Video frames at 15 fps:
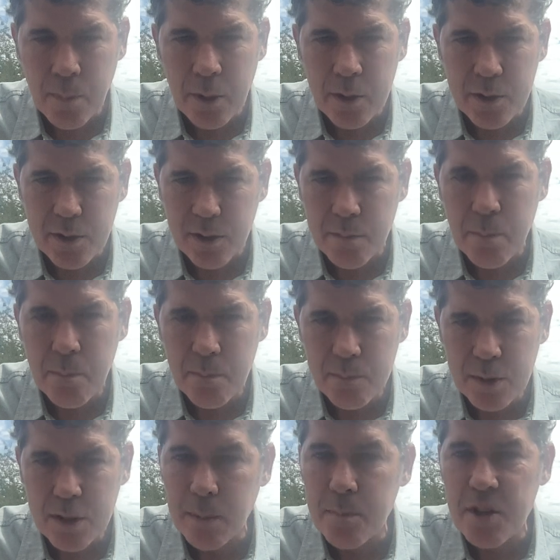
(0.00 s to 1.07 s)
person
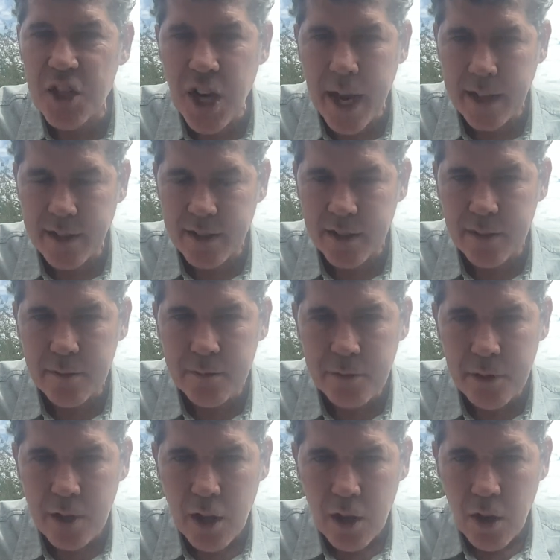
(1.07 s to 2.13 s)
subjective,
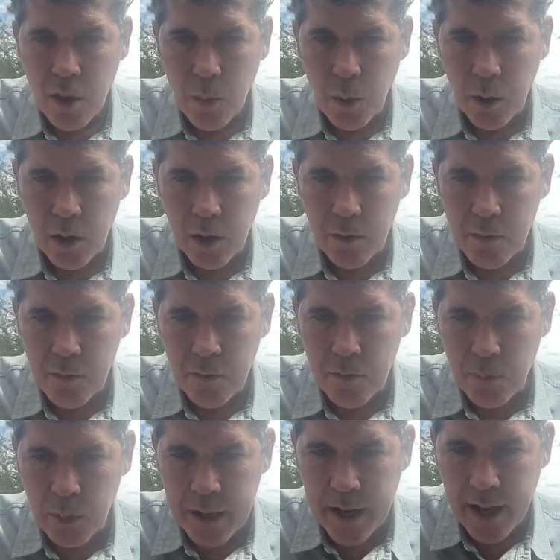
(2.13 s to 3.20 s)
where
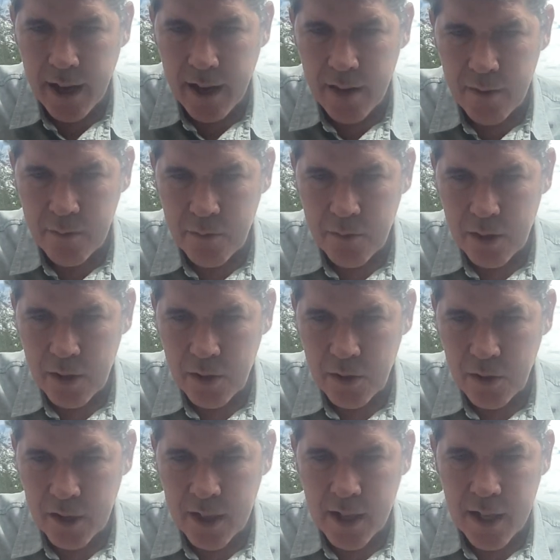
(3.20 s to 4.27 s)
we have
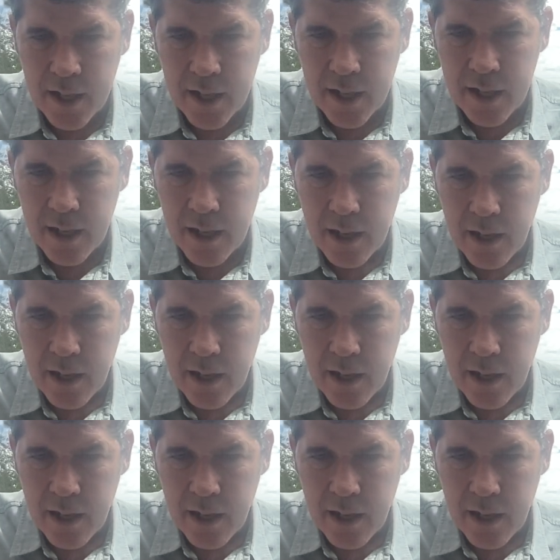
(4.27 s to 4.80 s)
only